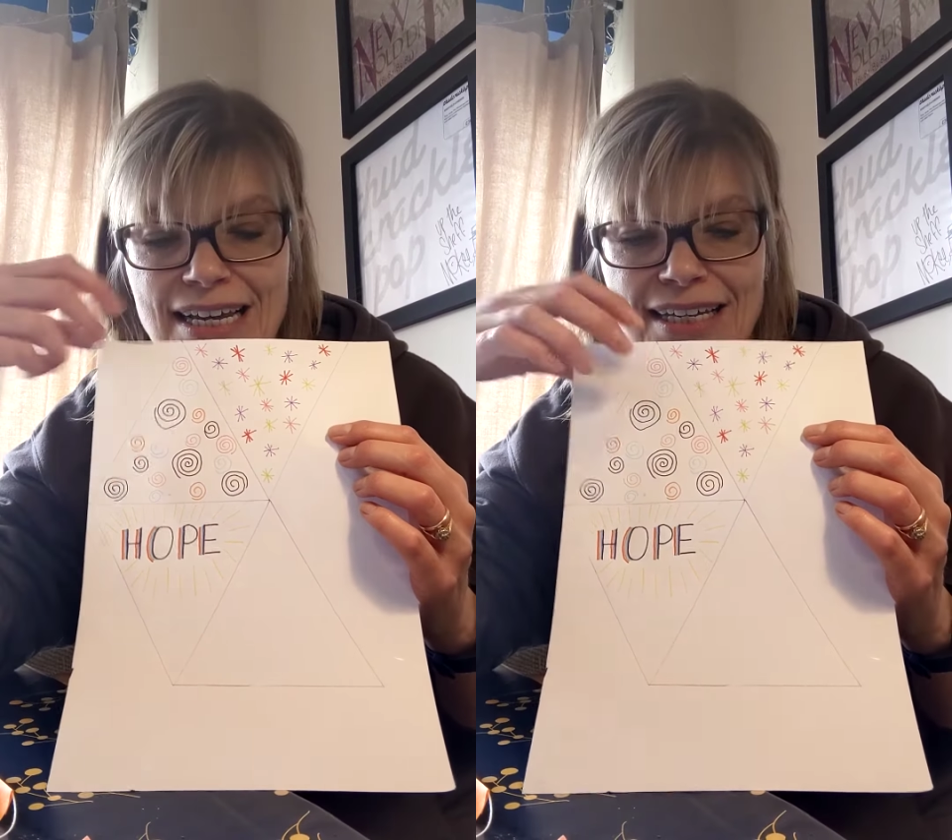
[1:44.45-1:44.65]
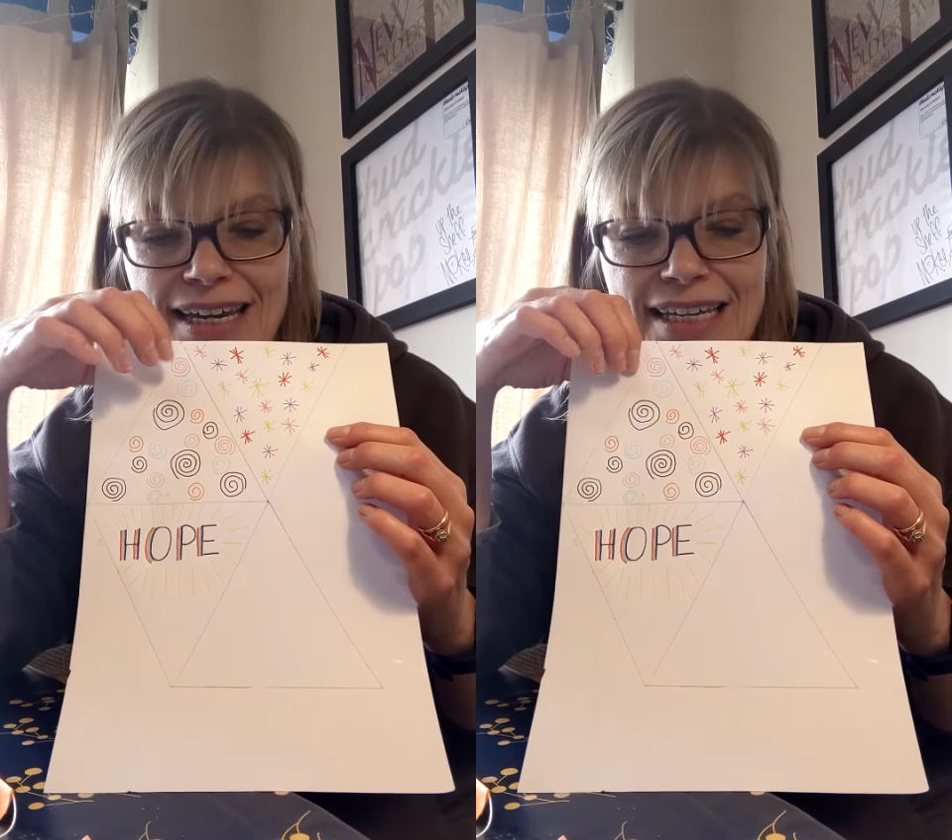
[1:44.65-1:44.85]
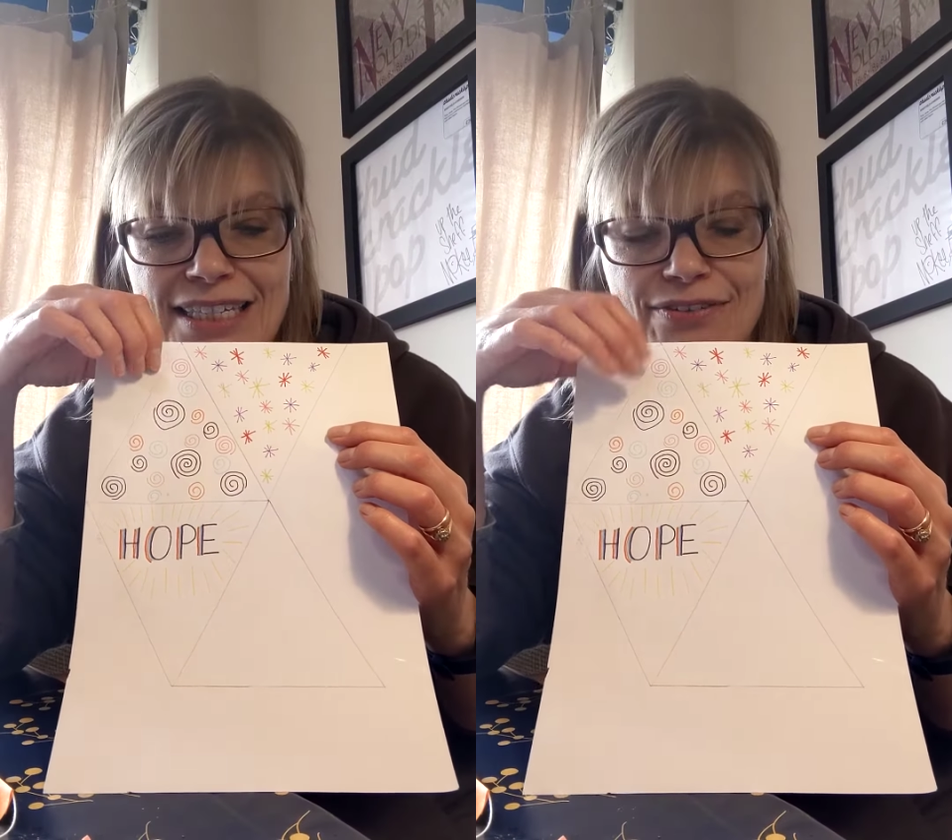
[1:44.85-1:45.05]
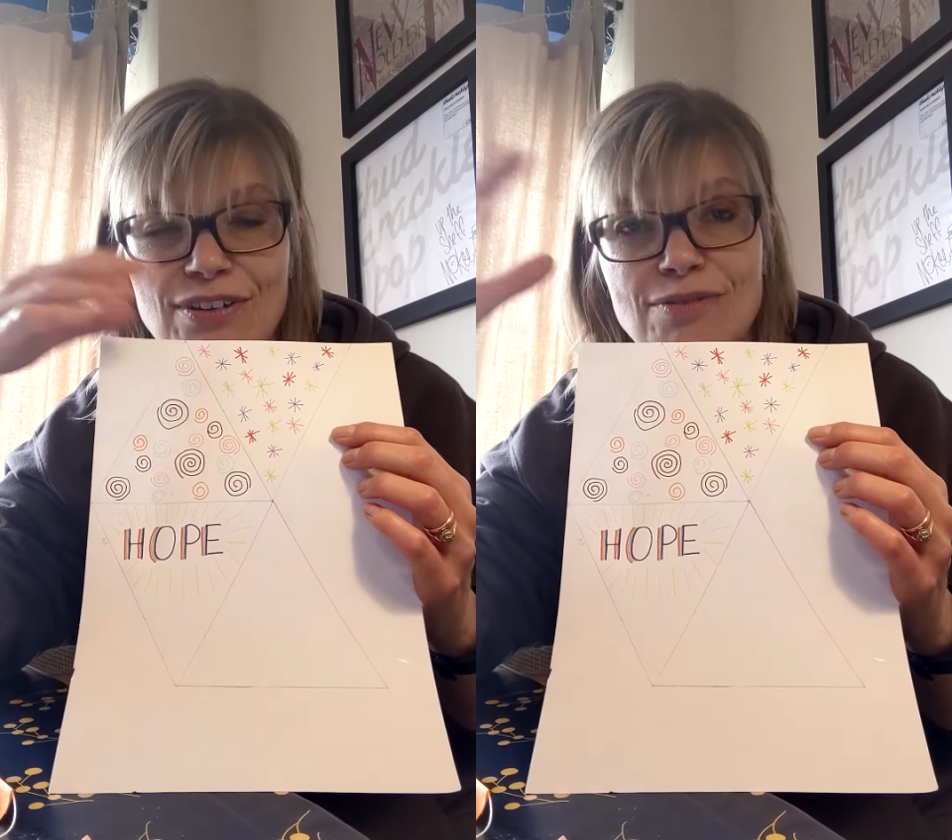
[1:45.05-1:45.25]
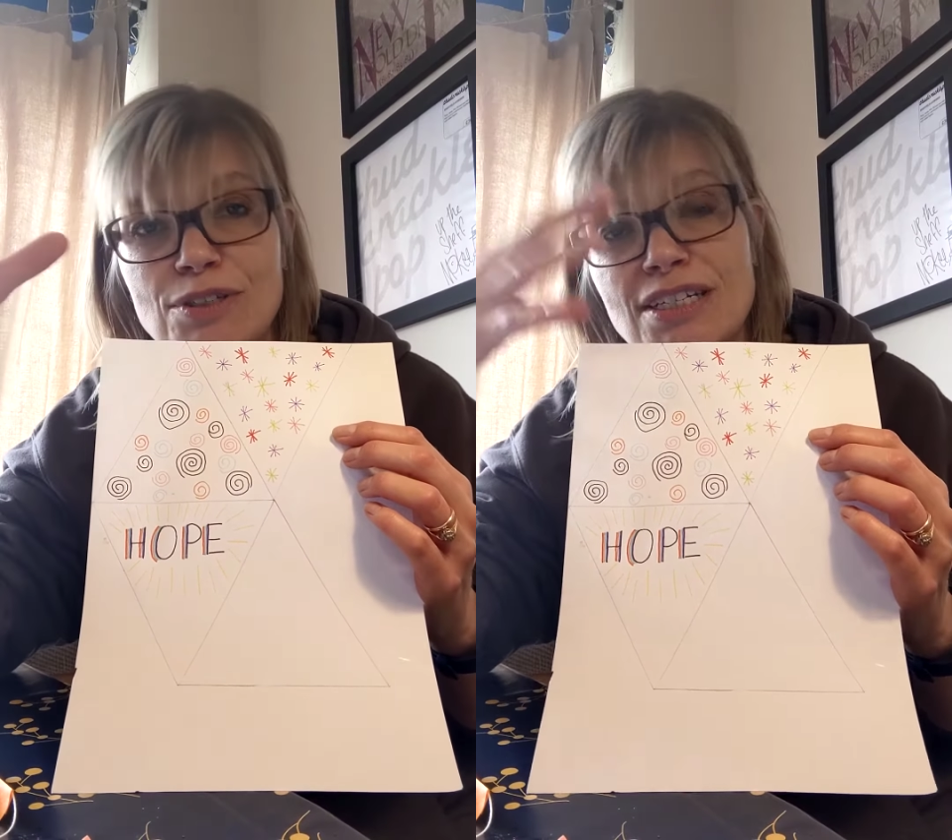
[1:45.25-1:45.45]
I guess, if
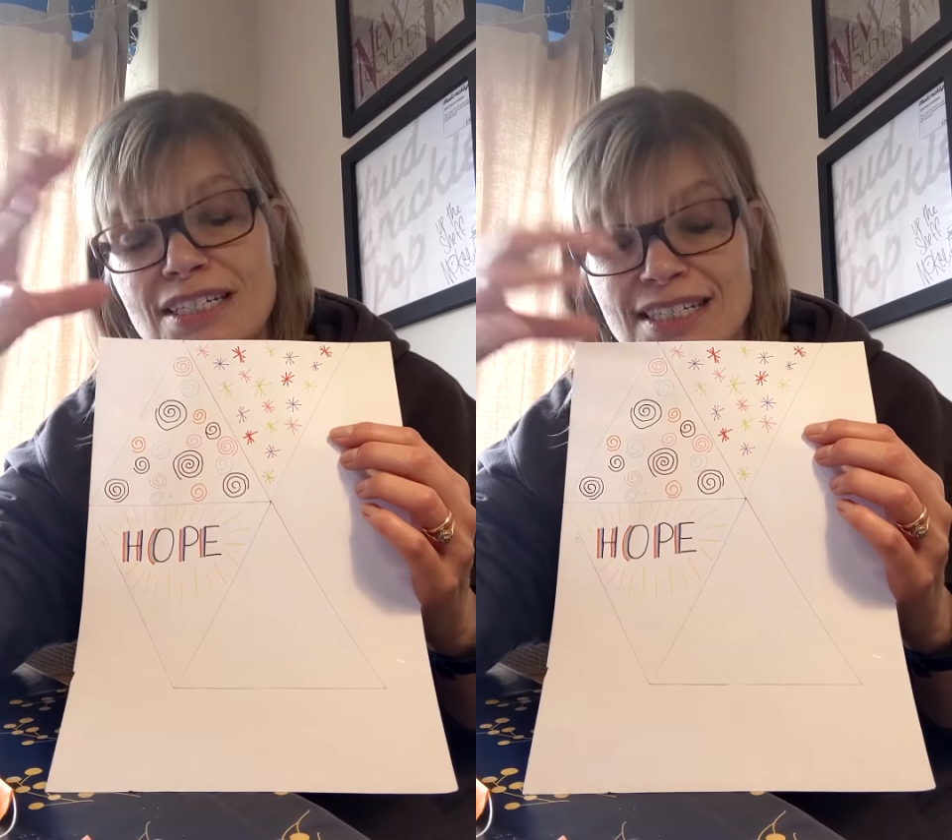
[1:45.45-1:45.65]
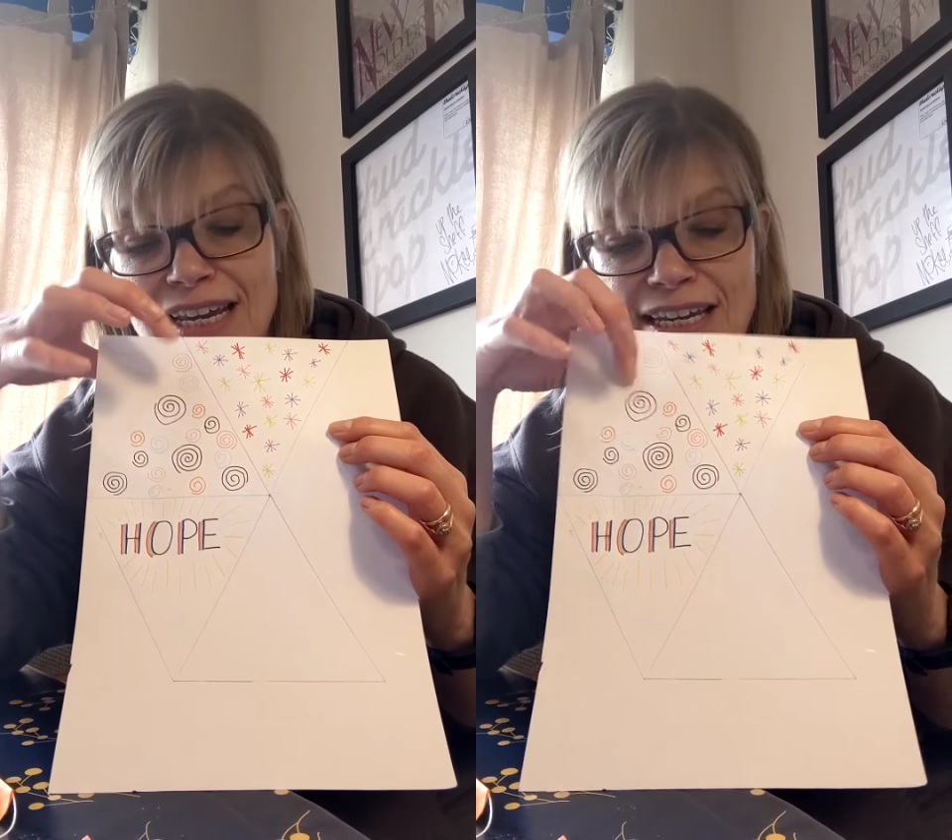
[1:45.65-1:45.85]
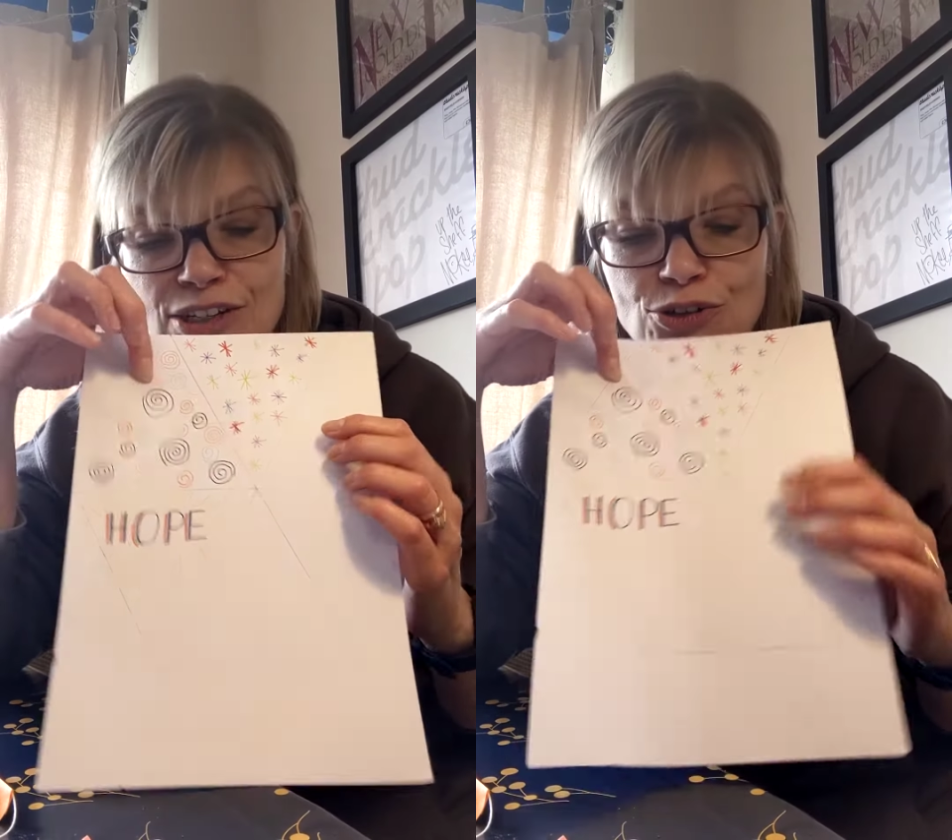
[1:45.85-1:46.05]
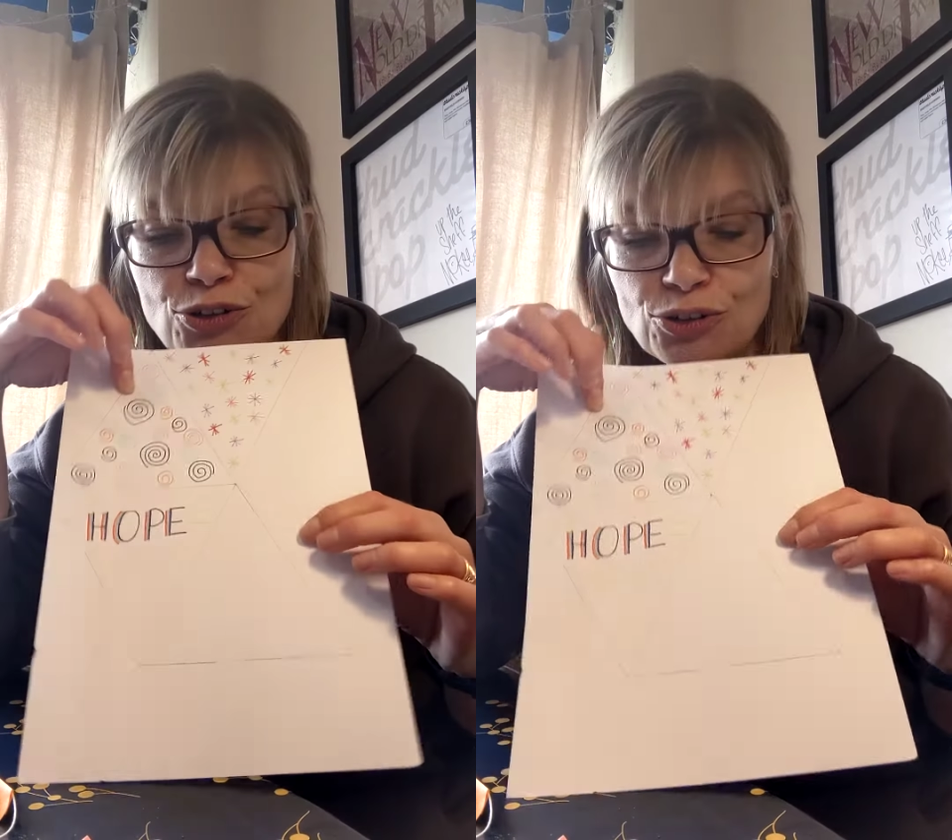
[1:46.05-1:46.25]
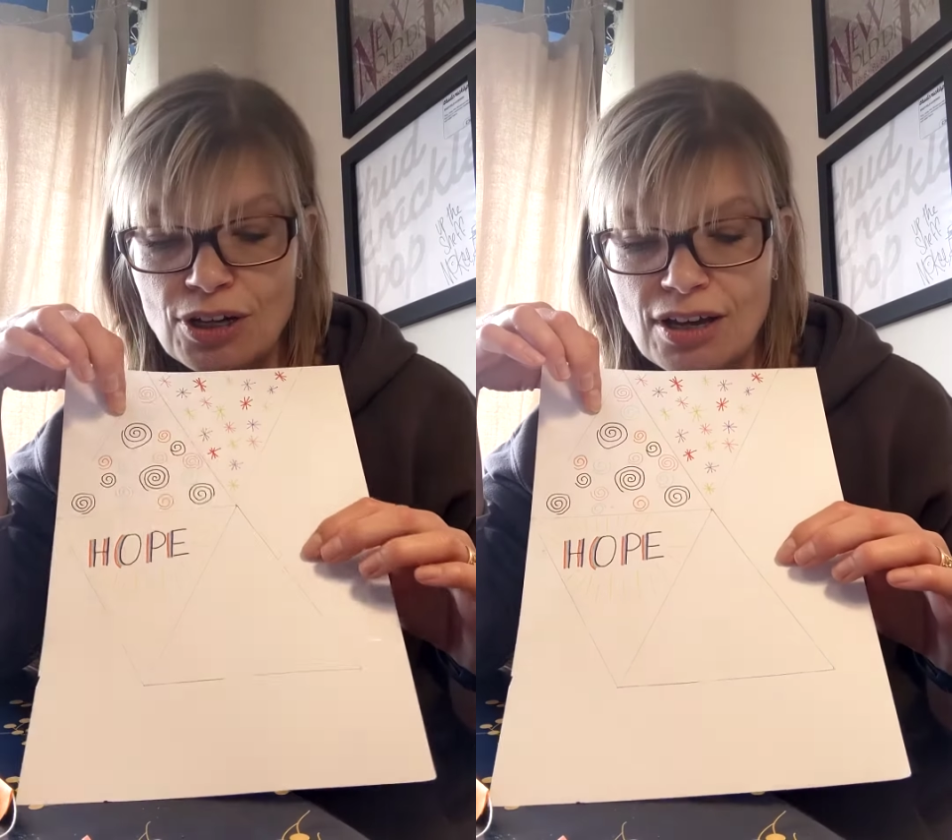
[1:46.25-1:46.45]
it was going to stay in your